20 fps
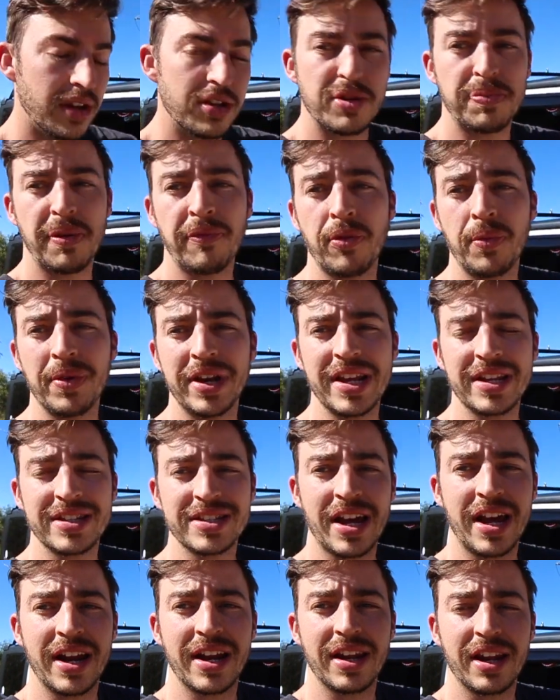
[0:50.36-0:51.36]
Just before we get
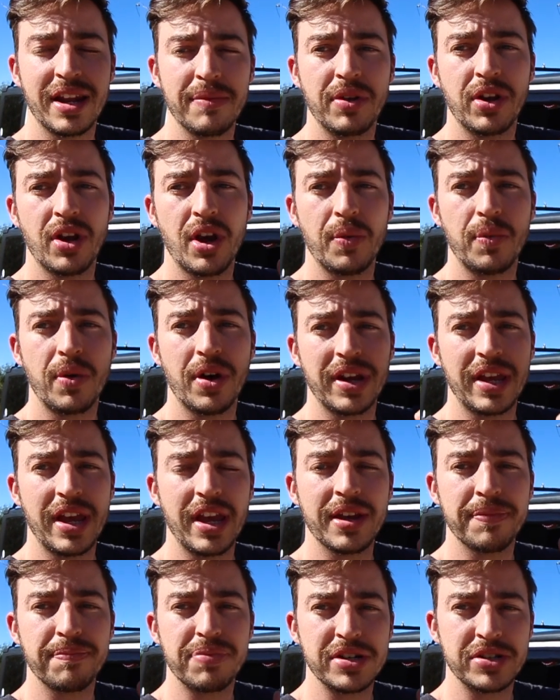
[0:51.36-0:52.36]
started, let me know what
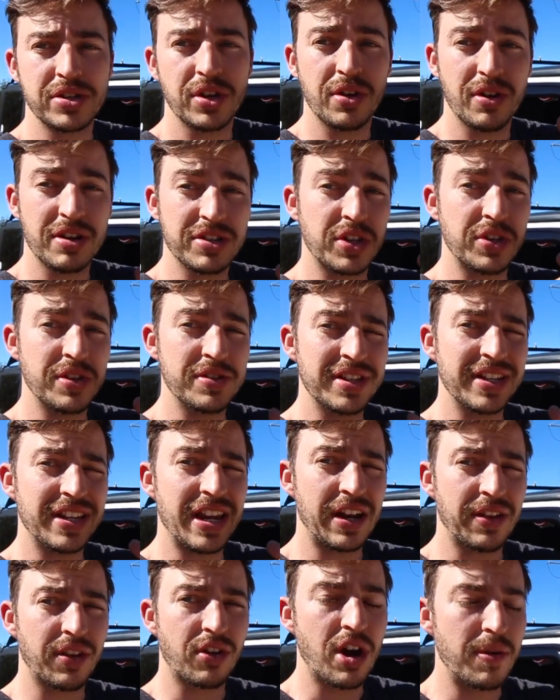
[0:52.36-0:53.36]
air compressor you guys are using
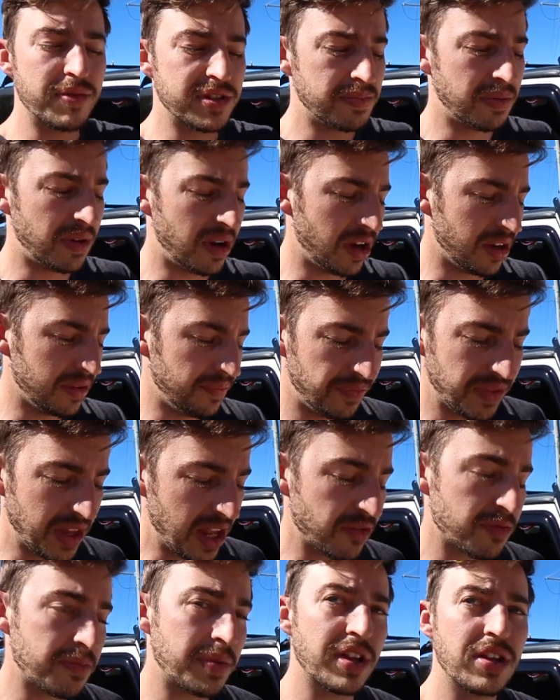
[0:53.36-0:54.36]
down in the comments below.
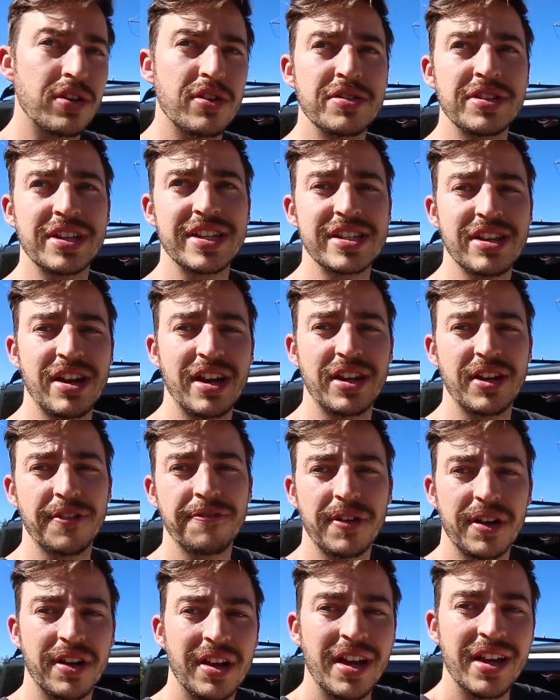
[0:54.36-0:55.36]
Everybody using something
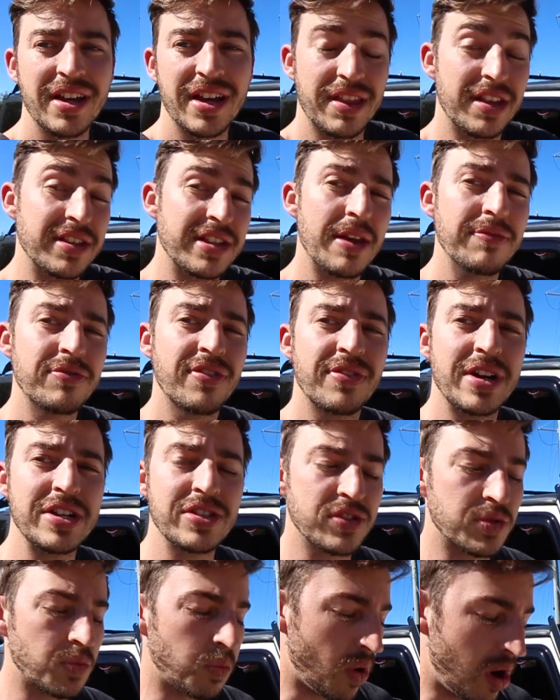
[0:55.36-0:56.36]
different and there's heaps of
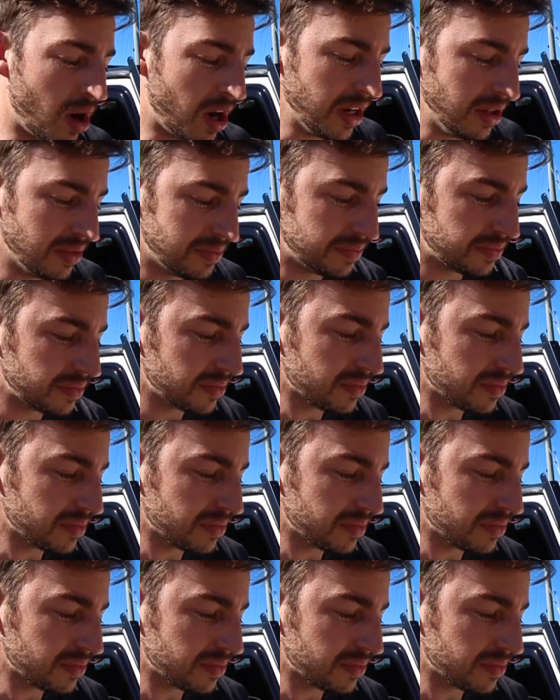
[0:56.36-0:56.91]
reasons why.